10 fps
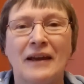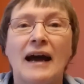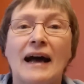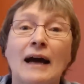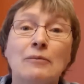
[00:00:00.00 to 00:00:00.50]

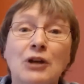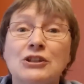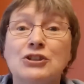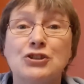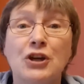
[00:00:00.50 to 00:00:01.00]
And I'm going
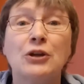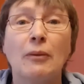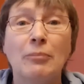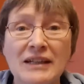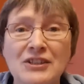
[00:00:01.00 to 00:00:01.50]
to show you
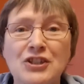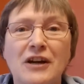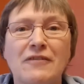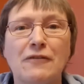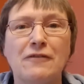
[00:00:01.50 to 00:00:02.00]
a picture
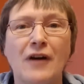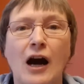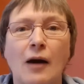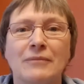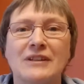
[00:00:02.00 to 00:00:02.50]
of a
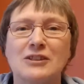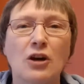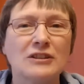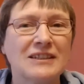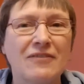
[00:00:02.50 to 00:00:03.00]
farm. There's
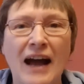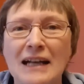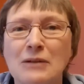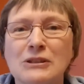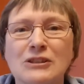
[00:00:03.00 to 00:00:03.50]
lots of
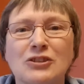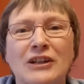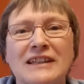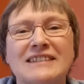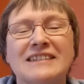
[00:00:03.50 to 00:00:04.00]
animals
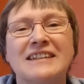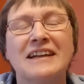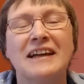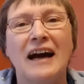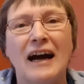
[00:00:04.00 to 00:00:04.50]
on it.
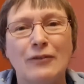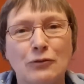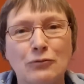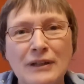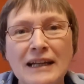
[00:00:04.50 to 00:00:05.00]
Have a
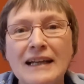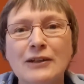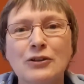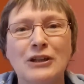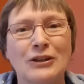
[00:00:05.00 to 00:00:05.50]
really
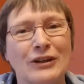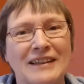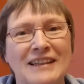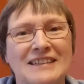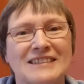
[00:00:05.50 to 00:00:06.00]
good look
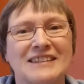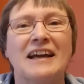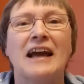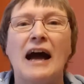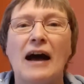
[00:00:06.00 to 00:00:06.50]
at this.
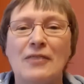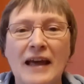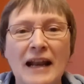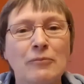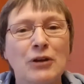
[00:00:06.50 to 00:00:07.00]
And
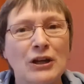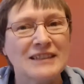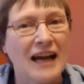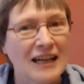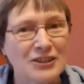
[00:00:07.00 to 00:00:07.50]
then I'm going
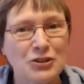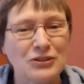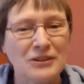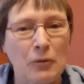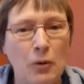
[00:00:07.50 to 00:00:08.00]
to ask you
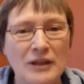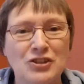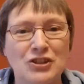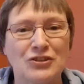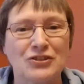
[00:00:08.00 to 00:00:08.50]
some
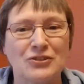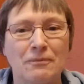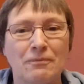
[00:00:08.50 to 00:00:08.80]
questions.